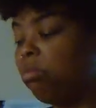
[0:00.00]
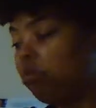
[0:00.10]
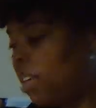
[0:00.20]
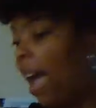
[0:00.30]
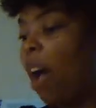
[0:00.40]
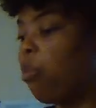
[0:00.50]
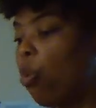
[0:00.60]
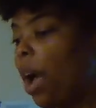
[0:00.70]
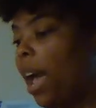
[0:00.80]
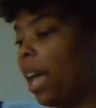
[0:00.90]

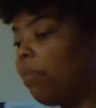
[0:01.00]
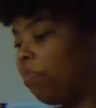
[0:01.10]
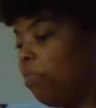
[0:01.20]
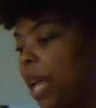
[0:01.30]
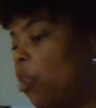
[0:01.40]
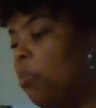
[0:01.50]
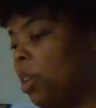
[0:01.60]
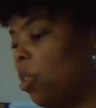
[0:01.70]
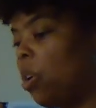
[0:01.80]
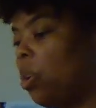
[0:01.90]
halfway, that would be
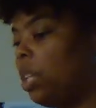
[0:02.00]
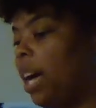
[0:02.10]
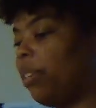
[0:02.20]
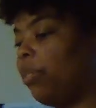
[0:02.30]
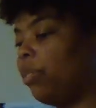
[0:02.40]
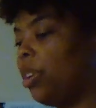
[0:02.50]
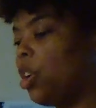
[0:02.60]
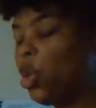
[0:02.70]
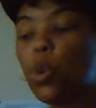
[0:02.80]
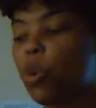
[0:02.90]
your whole life.
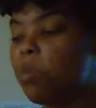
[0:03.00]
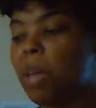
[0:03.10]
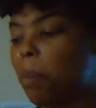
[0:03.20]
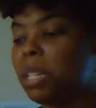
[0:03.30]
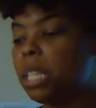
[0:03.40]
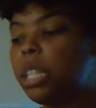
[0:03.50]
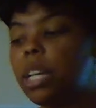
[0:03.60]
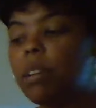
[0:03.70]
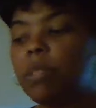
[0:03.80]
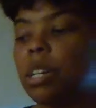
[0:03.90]
You wouldn't be able to
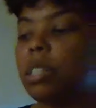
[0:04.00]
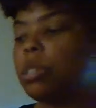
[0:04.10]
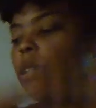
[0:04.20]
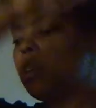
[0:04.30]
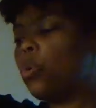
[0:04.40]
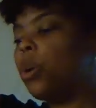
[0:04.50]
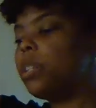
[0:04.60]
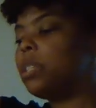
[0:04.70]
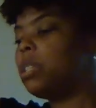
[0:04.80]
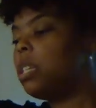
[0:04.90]
live in order
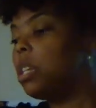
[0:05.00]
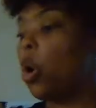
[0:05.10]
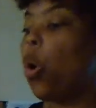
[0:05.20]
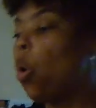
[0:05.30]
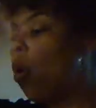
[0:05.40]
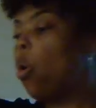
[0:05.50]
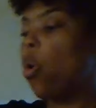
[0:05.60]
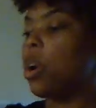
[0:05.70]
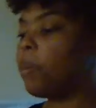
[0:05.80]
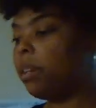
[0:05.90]
to see the whole
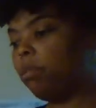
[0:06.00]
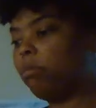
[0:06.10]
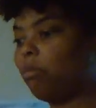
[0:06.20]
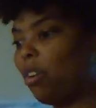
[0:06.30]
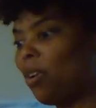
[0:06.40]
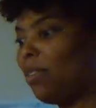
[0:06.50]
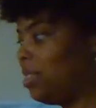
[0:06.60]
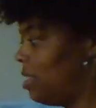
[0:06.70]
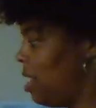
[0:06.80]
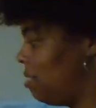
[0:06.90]
orbit around the
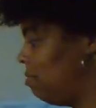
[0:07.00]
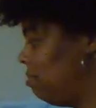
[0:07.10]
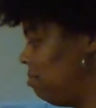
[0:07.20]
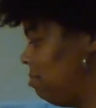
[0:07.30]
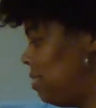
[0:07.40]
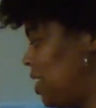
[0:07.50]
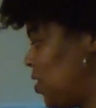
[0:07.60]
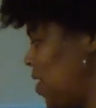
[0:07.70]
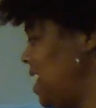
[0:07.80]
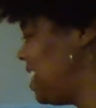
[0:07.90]
sun. That's crazy.